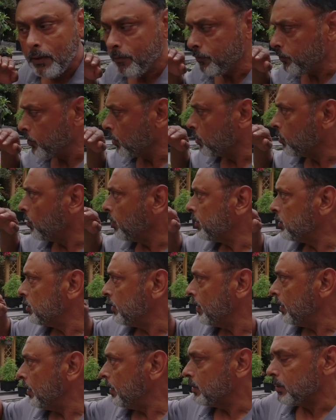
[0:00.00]
If you're growing
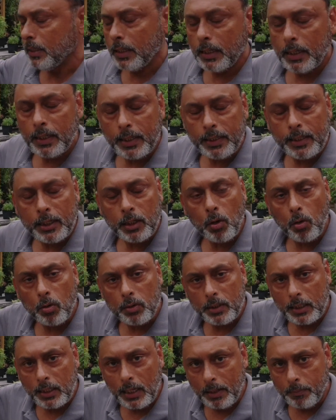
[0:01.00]
chilies in a
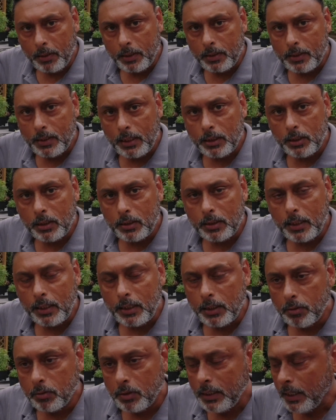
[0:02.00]
colder climate such as
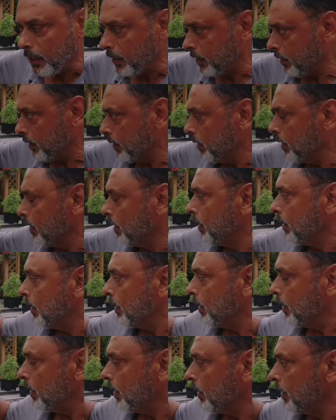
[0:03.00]
the UK,
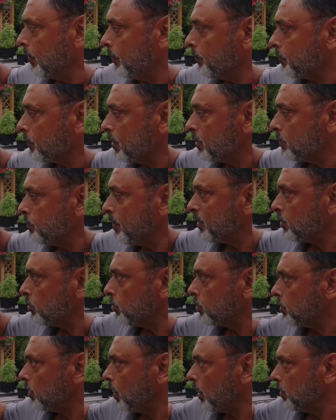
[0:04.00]
it's
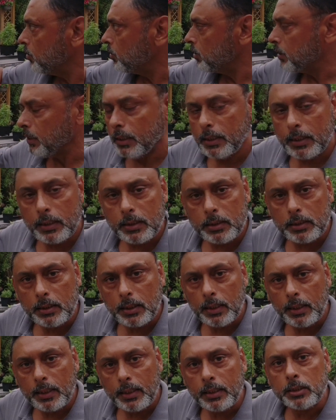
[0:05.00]
best to start your
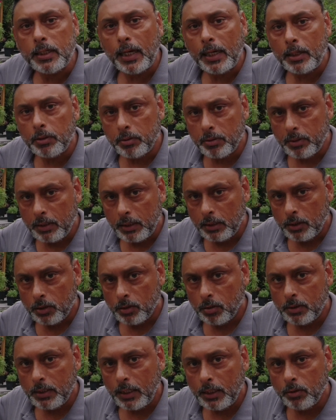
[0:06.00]
chilies in January
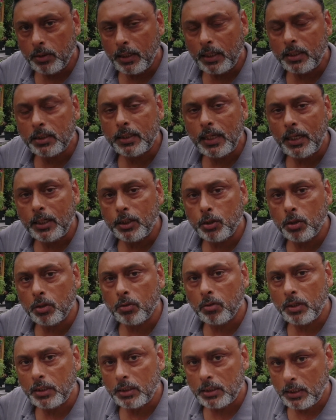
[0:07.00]
so that you can extend
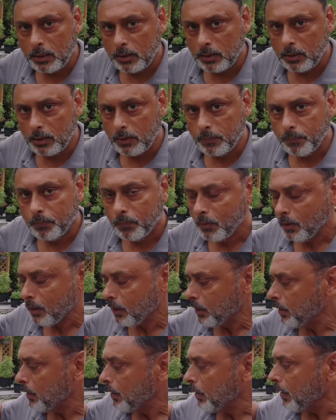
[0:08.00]
your growing season.
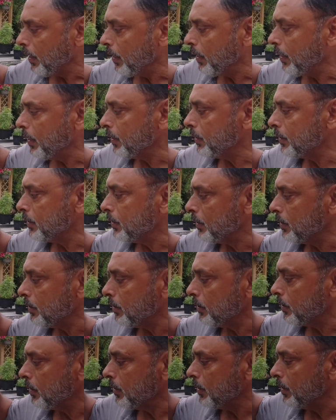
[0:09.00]
And
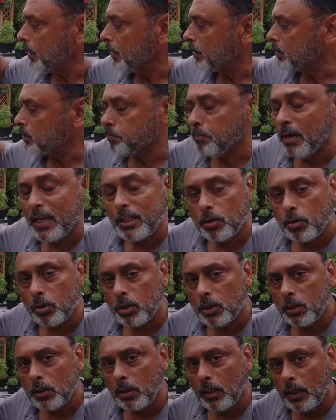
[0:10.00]
it's best
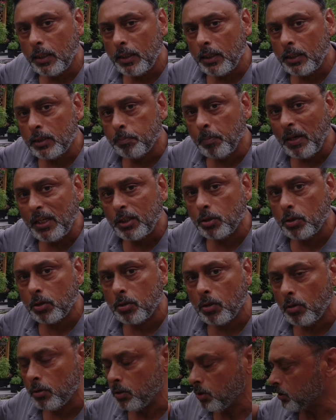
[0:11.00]

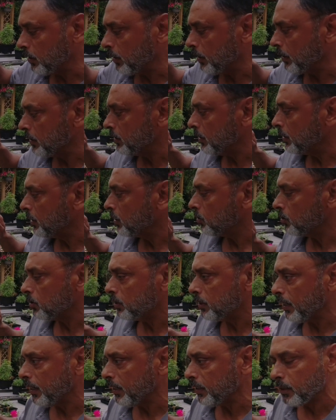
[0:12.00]
to grow your chilies in a
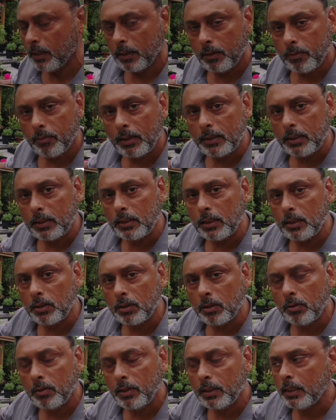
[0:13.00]
container rather
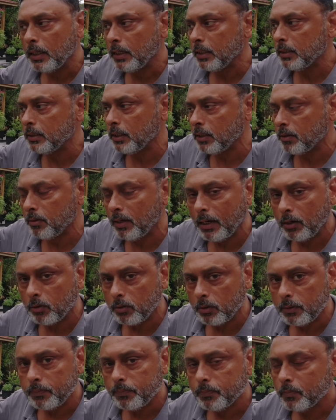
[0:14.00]
than growing in the
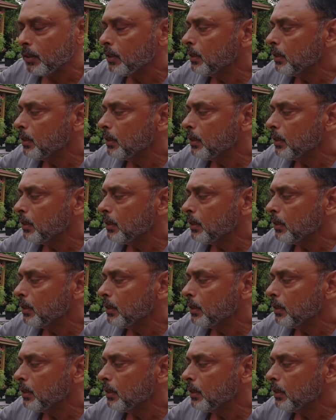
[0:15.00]
ground.